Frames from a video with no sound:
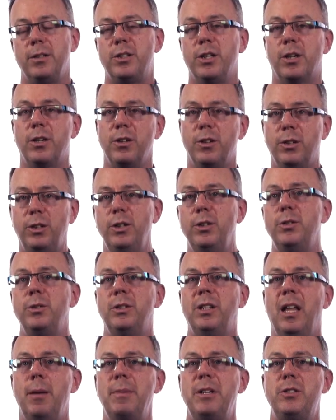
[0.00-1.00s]
To
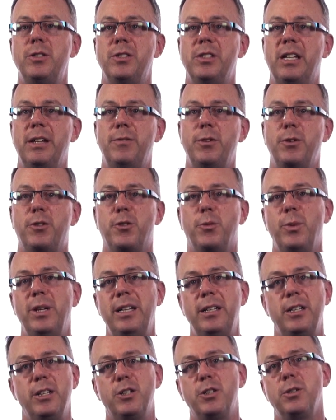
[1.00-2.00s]
conclude, let me just give you
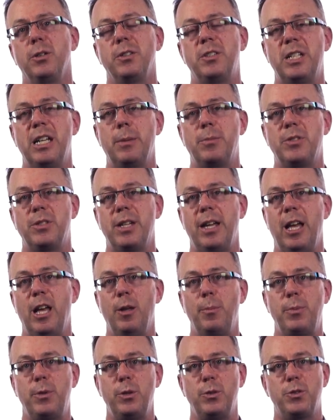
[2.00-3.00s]
3 additional tips to
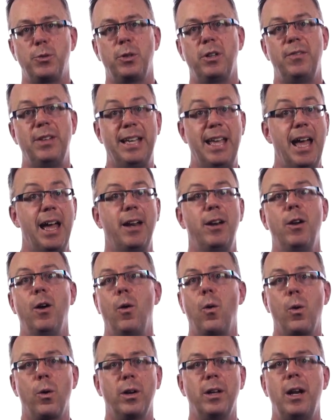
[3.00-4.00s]
help you sort of, again,
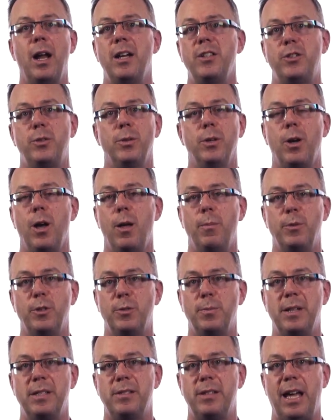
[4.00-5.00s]
organize your
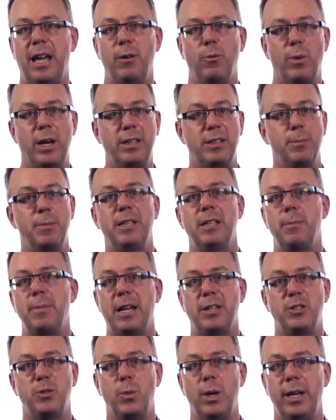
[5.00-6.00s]
accomplishments and write them in the
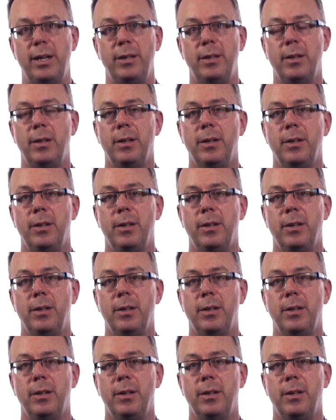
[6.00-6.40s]
best way.